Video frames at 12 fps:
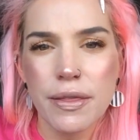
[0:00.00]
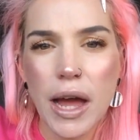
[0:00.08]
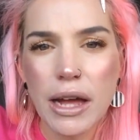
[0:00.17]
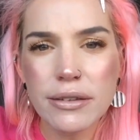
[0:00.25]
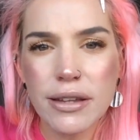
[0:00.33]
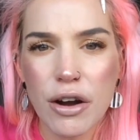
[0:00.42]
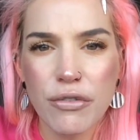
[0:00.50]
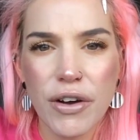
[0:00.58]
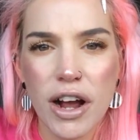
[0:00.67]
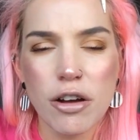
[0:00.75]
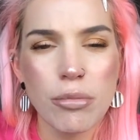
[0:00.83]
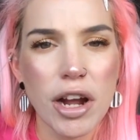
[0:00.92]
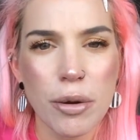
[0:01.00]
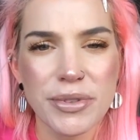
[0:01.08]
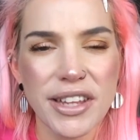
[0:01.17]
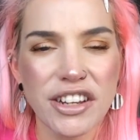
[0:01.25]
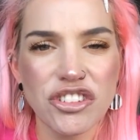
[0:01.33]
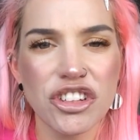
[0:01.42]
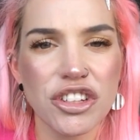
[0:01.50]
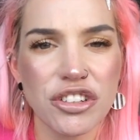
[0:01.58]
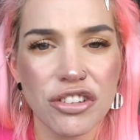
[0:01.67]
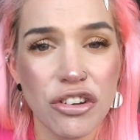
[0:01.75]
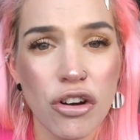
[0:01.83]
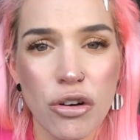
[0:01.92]
That's how far my obsession
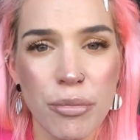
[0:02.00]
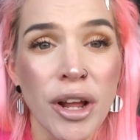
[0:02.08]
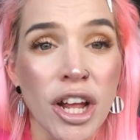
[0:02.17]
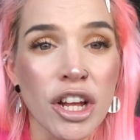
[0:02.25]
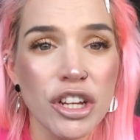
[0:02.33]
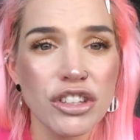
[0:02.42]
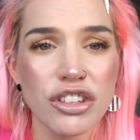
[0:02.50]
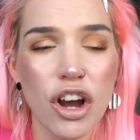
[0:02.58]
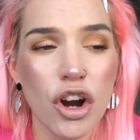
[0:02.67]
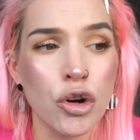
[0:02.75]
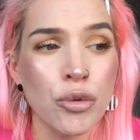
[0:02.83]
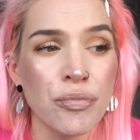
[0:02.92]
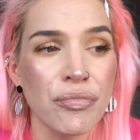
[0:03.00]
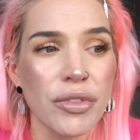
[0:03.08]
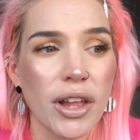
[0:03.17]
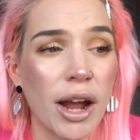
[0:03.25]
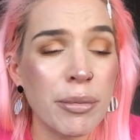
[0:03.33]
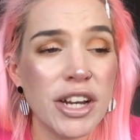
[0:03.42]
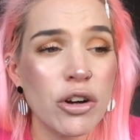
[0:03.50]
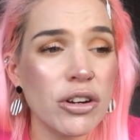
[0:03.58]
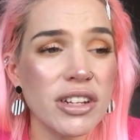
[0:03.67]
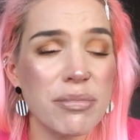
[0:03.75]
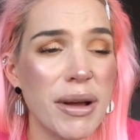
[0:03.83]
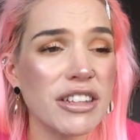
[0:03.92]
has come. So, I mean,
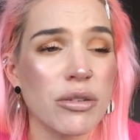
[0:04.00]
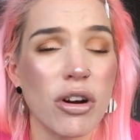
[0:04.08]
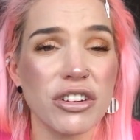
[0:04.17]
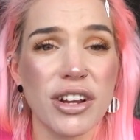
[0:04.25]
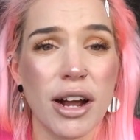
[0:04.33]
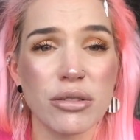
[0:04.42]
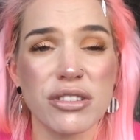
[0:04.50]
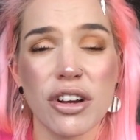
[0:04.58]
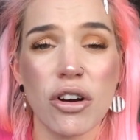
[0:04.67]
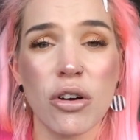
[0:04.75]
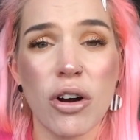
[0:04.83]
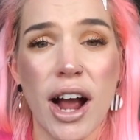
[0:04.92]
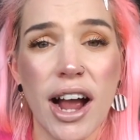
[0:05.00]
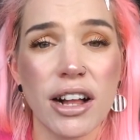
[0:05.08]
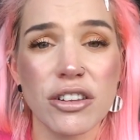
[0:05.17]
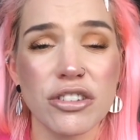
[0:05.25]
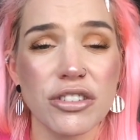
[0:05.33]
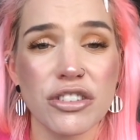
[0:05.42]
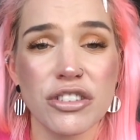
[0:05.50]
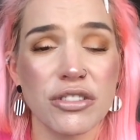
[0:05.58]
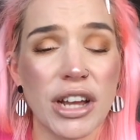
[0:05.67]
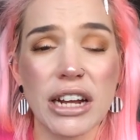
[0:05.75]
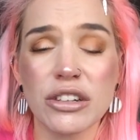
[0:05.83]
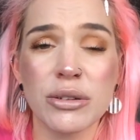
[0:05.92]
honey, better watch out, or I'll just
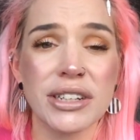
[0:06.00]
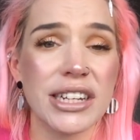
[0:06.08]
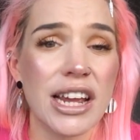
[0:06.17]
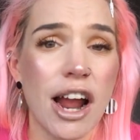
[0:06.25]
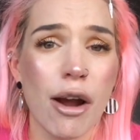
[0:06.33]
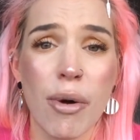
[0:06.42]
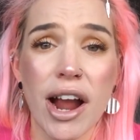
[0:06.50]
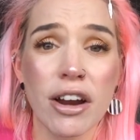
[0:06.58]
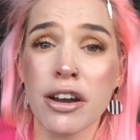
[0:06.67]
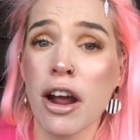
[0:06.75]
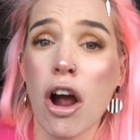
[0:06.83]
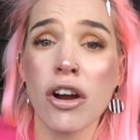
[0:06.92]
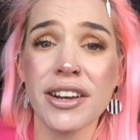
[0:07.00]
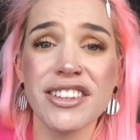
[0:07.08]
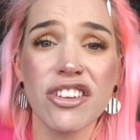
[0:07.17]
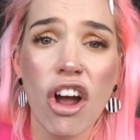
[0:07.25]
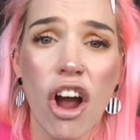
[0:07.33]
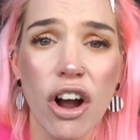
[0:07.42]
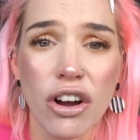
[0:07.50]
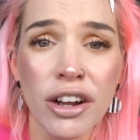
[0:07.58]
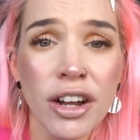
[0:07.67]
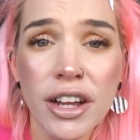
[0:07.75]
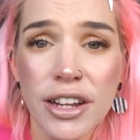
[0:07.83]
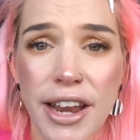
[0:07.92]
start doing DIY on his cock
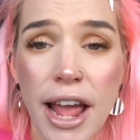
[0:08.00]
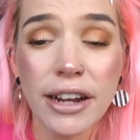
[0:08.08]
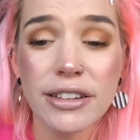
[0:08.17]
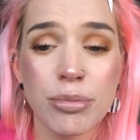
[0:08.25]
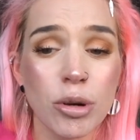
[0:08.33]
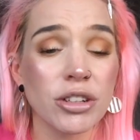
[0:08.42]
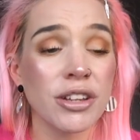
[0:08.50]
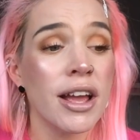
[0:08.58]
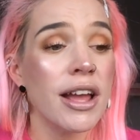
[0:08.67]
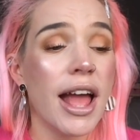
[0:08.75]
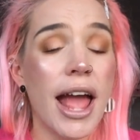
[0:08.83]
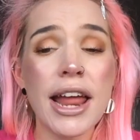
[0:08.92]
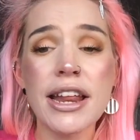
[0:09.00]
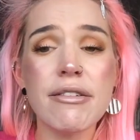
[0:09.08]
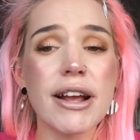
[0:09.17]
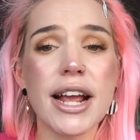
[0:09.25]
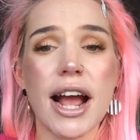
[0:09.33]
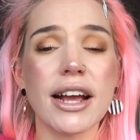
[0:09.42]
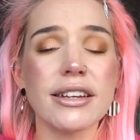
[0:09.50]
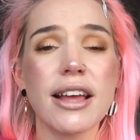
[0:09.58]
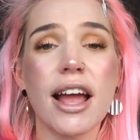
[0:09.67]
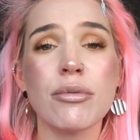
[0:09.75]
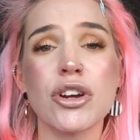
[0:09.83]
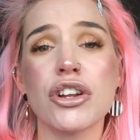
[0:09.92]
next. But anyway, guys,
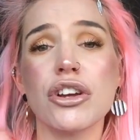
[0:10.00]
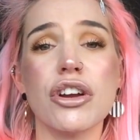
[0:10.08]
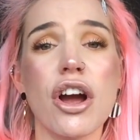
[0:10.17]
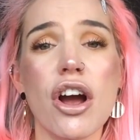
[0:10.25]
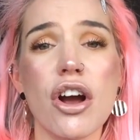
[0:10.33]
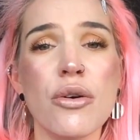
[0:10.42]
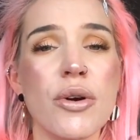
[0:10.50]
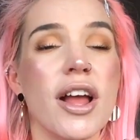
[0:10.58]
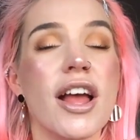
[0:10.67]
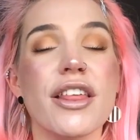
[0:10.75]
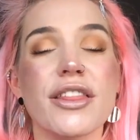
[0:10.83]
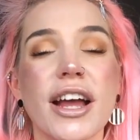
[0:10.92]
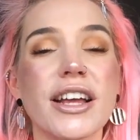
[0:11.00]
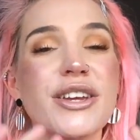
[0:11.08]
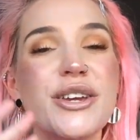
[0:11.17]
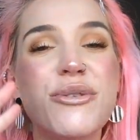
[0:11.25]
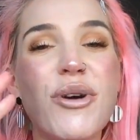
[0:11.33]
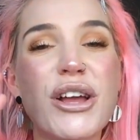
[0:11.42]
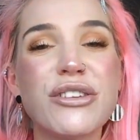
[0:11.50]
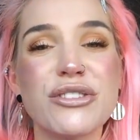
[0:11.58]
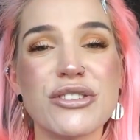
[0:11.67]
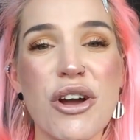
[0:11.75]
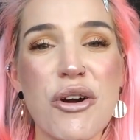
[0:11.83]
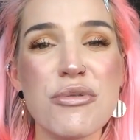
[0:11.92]
I'm going to go. Thank you
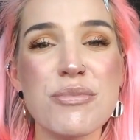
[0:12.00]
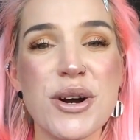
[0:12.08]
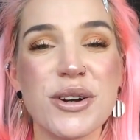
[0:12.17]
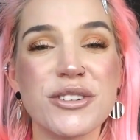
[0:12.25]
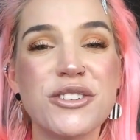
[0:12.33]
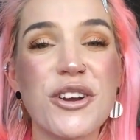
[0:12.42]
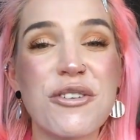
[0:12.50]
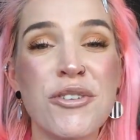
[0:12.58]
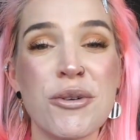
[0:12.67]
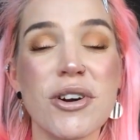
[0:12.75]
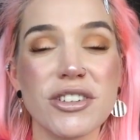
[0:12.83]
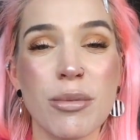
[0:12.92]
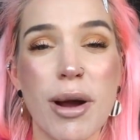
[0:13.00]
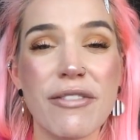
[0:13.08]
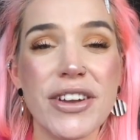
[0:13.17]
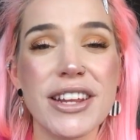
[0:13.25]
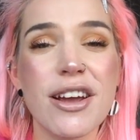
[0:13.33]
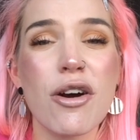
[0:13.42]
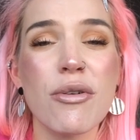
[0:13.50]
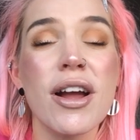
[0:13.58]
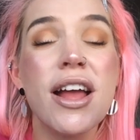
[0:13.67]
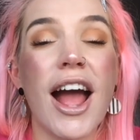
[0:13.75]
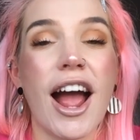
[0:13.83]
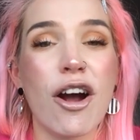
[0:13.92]
so much for watching my video.
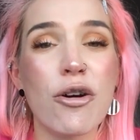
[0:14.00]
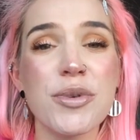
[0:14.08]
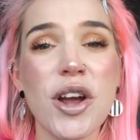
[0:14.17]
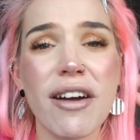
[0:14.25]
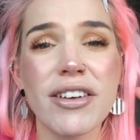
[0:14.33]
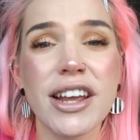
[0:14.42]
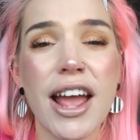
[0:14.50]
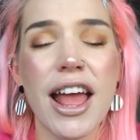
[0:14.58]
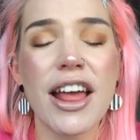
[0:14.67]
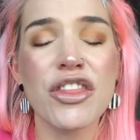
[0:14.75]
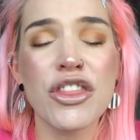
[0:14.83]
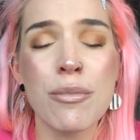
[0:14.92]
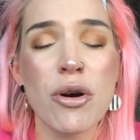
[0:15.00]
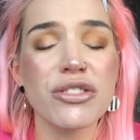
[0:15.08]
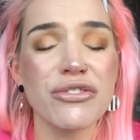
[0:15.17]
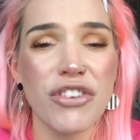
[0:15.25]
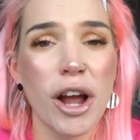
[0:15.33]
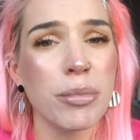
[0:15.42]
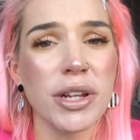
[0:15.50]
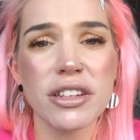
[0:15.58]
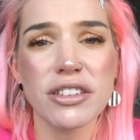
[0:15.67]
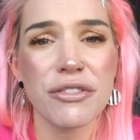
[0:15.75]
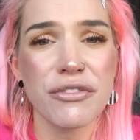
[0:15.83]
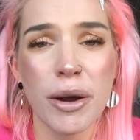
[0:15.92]
I hope you're having the most
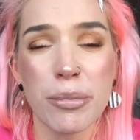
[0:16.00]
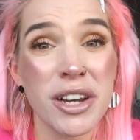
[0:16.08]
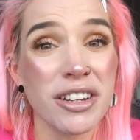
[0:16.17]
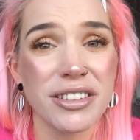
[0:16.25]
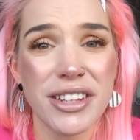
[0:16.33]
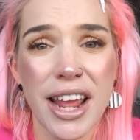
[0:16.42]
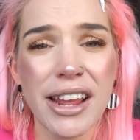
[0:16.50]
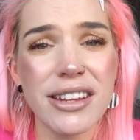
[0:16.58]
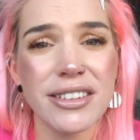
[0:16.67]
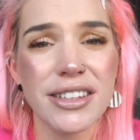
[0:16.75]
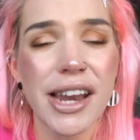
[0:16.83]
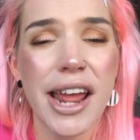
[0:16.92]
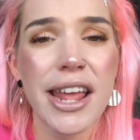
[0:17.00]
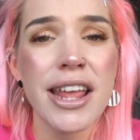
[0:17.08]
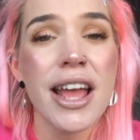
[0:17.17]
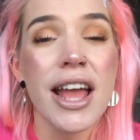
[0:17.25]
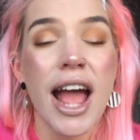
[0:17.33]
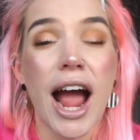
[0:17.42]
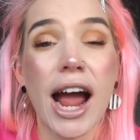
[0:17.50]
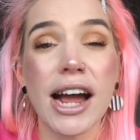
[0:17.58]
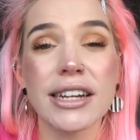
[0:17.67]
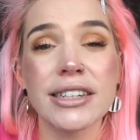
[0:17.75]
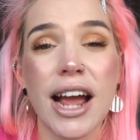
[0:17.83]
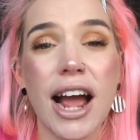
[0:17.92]
fabulous of fabulous days today,
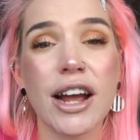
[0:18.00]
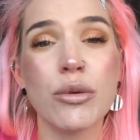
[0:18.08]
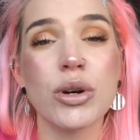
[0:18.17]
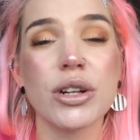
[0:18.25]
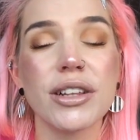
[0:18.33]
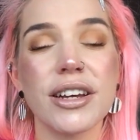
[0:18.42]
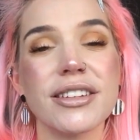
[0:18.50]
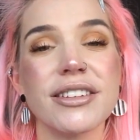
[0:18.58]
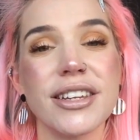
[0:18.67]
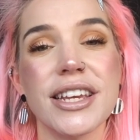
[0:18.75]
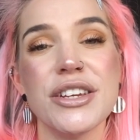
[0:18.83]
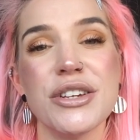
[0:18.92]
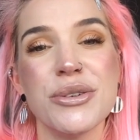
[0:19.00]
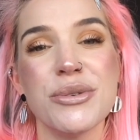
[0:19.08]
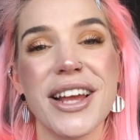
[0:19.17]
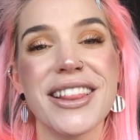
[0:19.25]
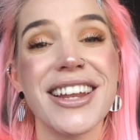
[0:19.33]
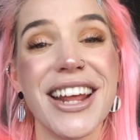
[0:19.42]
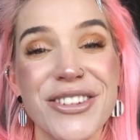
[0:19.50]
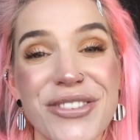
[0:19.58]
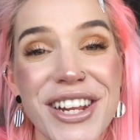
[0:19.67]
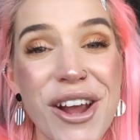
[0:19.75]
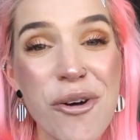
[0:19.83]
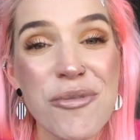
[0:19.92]
and I will see you in the next
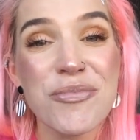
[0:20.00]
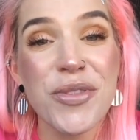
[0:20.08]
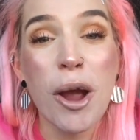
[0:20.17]
video.